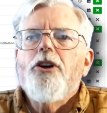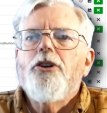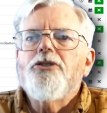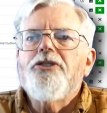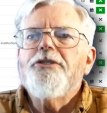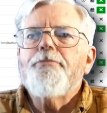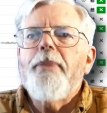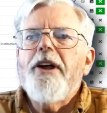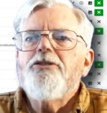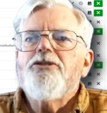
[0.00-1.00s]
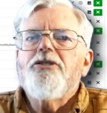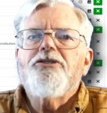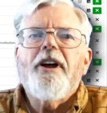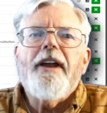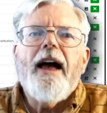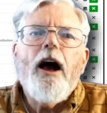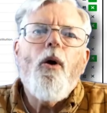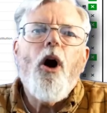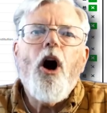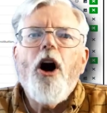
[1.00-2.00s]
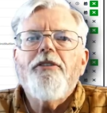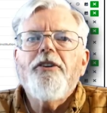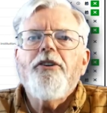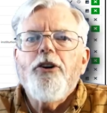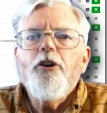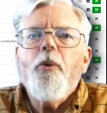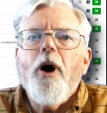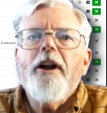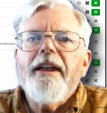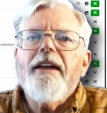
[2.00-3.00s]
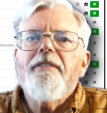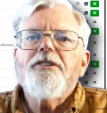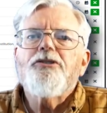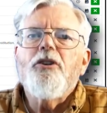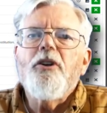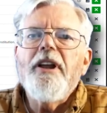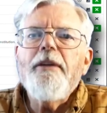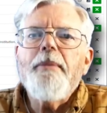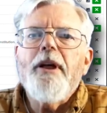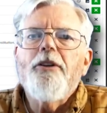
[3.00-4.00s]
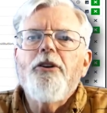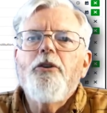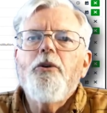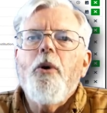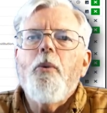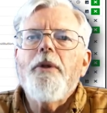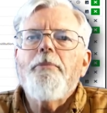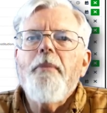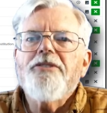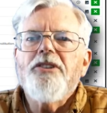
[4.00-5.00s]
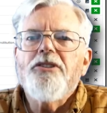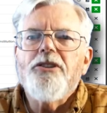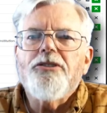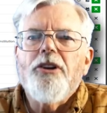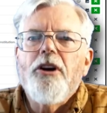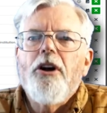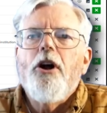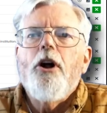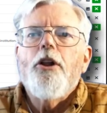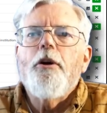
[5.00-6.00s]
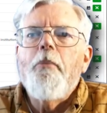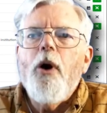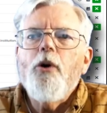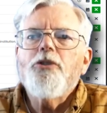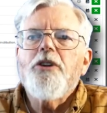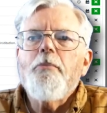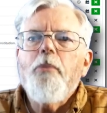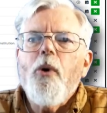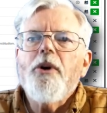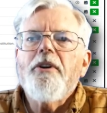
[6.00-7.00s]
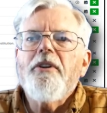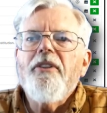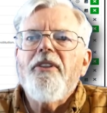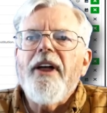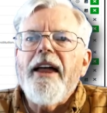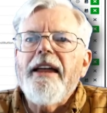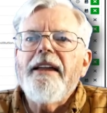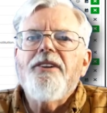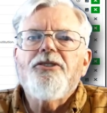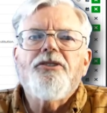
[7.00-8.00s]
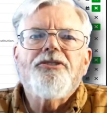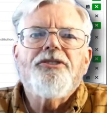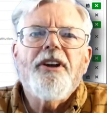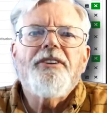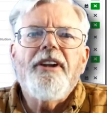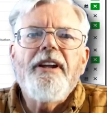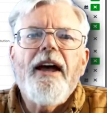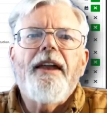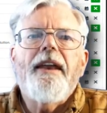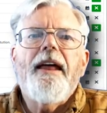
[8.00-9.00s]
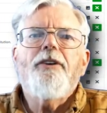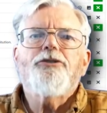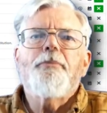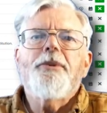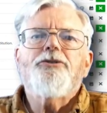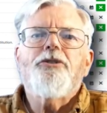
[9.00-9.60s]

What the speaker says: Use this page to set how often you want Canvas to email you with messages. The most important thing is to set the announcements